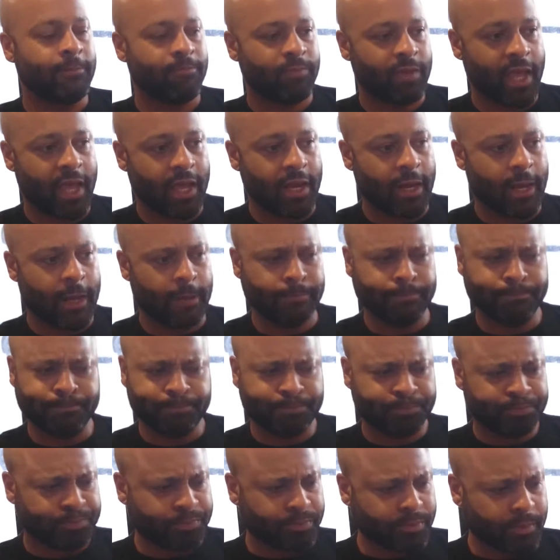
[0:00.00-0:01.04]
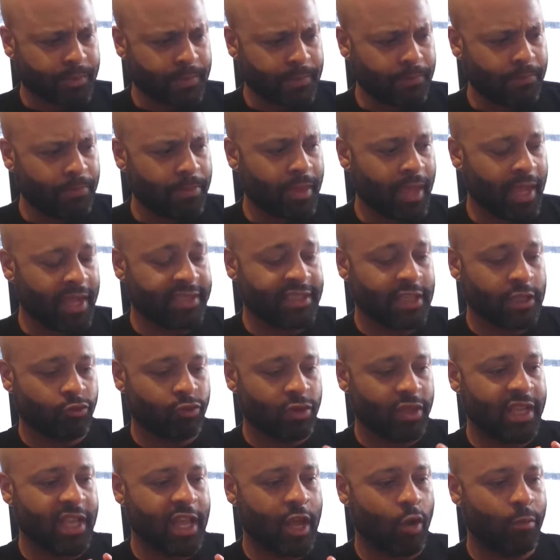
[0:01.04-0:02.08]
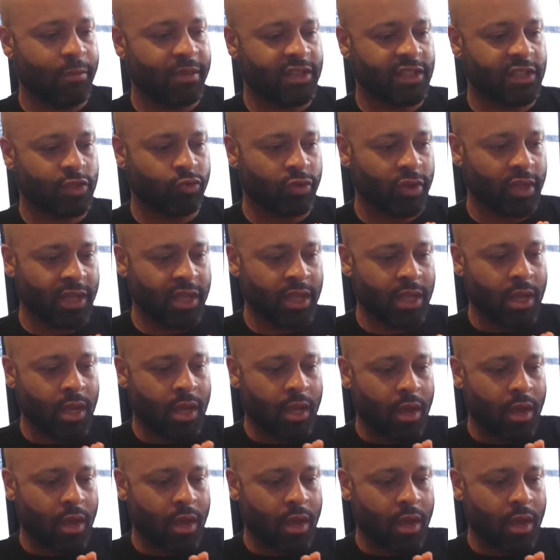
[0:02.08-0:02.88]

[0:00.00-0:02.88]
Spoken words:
And this has really helped me just really